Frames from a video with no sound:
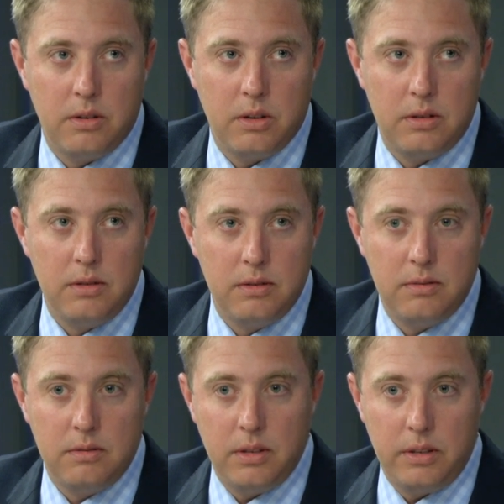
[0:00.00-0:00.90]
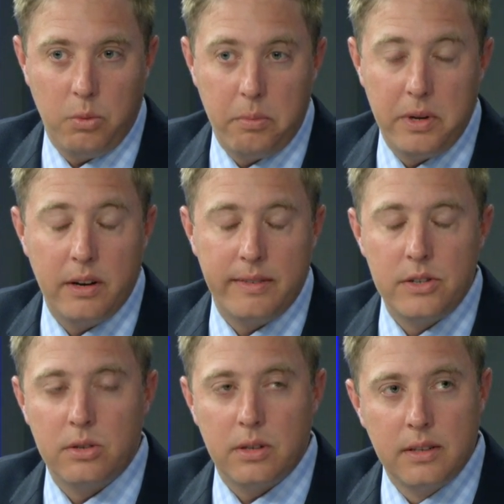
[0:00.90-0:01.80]
or will be there
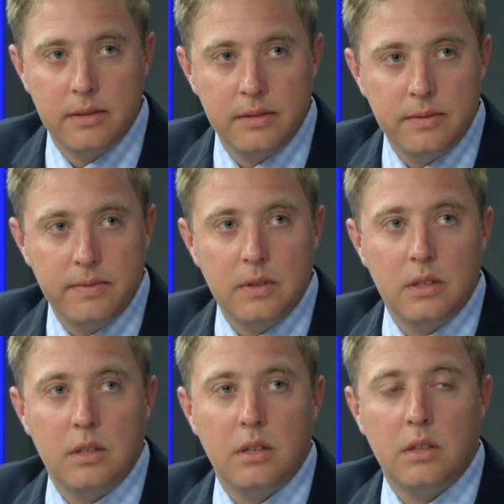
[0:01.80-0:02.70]
eventually. So if there's that